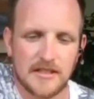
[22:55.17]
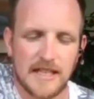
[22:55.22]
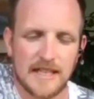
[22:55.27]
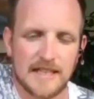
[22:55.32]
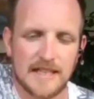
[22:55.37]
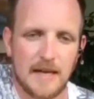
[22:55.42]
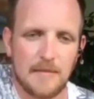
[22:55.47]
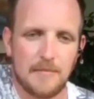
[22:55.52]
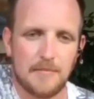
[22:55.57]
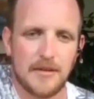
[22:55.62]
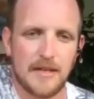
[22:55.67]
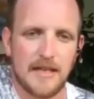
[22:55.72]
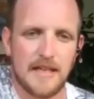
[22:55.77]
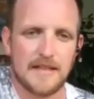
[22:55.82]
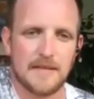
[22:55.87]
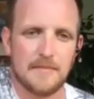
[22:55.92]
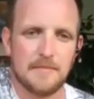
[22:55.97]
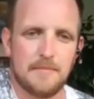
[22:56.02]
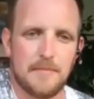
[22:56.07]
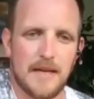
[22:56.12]
Get that
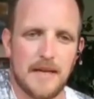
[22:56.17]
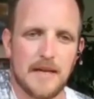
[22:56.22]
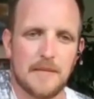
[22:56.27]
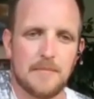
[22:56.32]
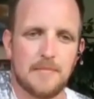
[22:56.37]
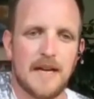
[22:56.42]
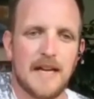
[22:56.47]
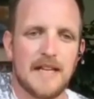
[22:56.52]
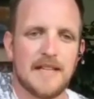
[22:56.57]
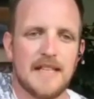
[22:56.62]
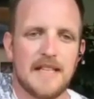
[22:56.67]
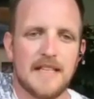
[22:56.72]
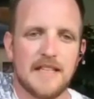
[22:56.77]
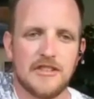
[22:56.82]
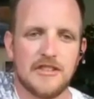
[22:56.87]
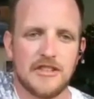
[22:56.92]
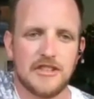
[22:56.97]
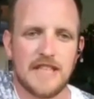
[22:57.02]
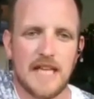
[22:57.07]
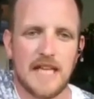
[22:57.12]
breathing. Big breath in
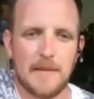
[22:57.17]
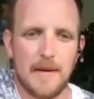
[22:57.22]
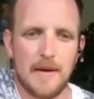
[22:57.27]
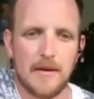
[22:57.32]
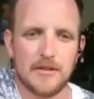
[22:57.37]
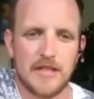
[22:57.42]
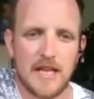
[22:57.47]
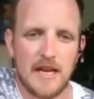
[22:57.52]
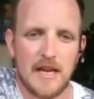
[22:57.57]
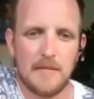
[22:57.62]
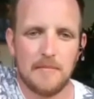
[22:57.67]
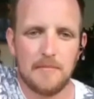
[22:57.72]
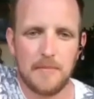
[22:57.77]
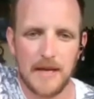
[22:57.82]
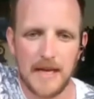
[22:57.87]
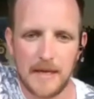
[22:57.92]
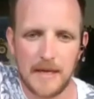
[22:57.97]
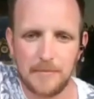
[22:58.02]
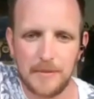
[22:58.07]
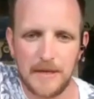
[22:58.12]
as you step out.
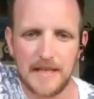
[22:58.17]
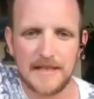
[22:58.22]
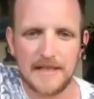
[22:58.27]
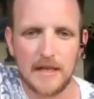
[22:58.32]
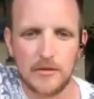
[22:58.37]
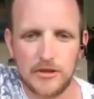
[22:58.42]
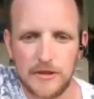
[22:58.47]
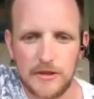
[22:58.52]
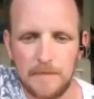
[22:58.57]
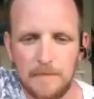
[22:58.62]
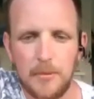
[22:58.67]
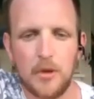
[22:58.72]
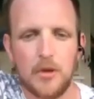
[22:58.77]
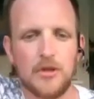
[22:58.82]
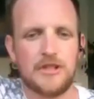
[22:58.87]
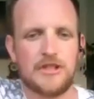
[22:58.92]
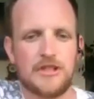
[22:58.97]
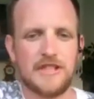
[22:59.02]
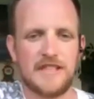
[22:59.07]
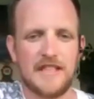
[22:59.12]
Big breath out as you
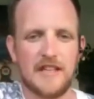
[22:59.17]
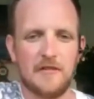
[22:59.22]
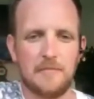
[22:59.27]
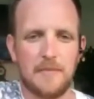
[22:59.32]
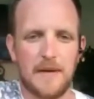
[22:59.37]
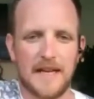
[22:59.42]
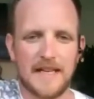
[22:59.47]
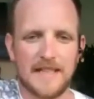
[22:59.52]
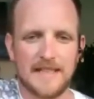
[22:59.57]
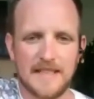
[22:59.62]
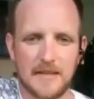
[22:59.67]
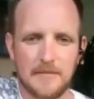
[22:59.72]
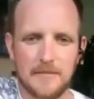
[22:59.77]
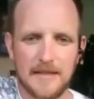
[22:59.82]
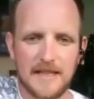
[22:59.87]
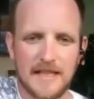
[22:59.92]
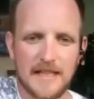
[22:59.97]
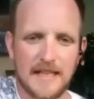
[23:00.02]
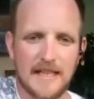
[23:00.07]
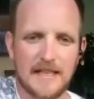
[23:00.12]
push yourself back into the
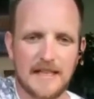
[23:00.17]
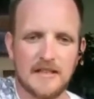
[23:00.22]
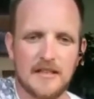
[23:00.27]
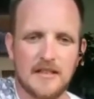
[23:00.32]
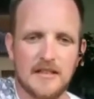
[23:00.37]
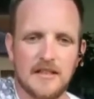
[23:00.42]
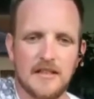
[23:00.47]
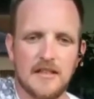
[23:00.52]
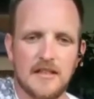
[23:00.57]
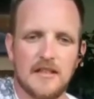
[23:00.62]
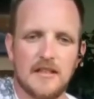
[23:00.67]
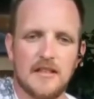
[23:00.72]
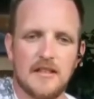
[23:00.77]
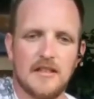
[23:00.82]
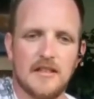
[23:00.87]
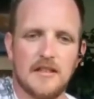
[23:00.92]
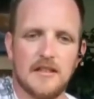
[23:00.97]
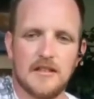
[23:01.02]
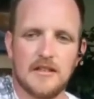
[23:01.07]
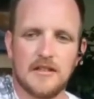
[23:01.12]
middle again.
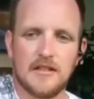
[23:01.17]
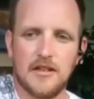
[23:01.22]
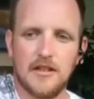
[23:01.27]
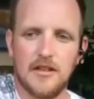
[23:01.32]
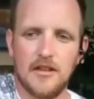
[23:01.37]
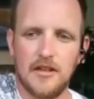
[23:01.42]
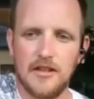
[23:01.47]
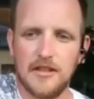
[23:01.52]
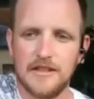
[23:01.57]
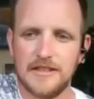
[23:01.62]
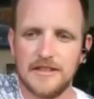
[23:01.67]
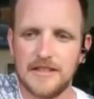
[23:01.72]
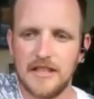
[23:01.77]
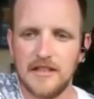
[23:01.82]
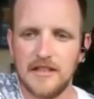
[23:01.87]
Good.